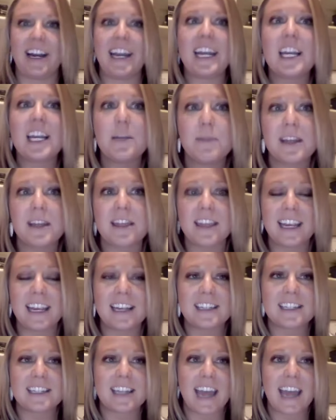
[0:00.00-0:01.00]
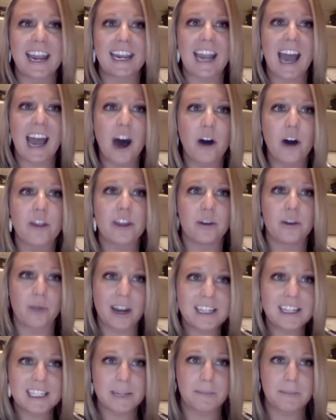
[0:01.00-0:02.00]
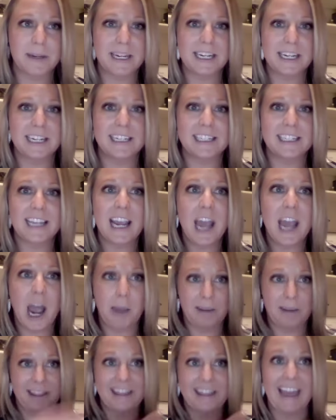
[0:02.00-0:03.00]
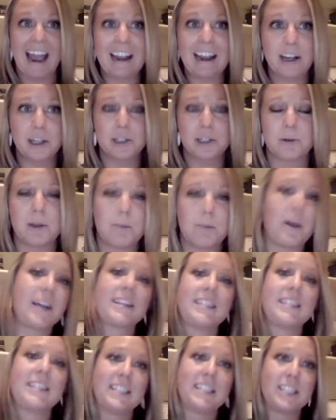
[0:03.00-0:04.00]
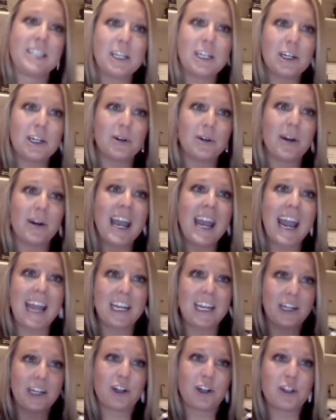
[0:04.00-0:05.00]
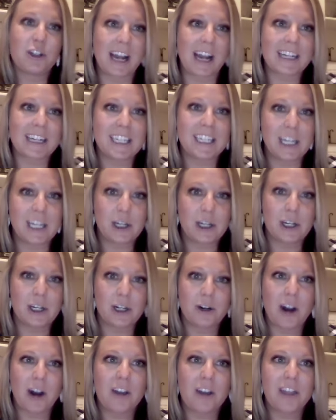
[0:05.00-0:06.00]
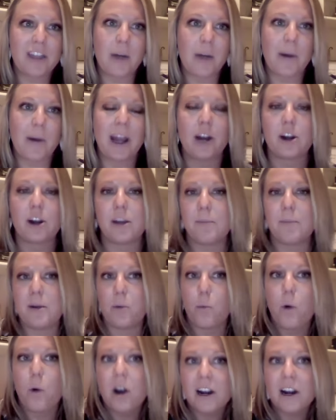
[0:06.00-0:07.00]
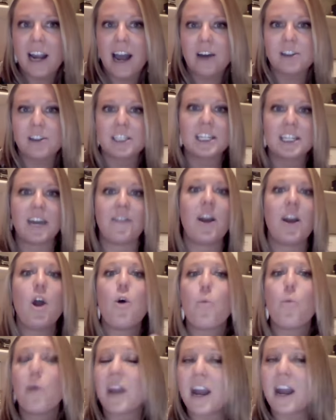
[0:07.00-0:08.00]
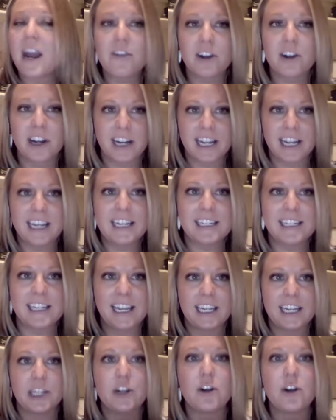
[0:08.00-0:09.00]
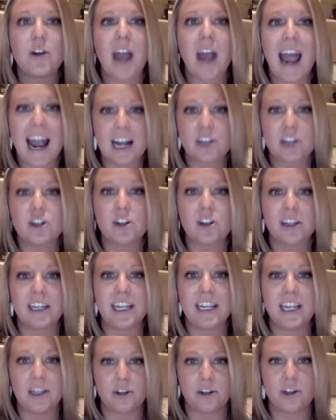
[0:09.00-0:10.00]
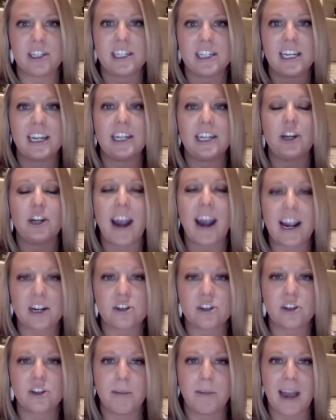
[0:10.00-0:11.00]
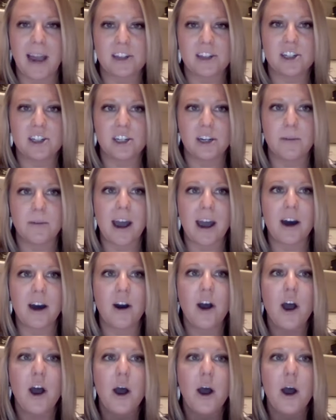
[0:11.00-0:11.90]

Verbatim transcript: And it can be things like health and recipes. I mean, that goes with Plexus too. And you're attracting a good crowd that way. it can be workout stuff, whatever it is that you're actually interested in, you're actually passionate about,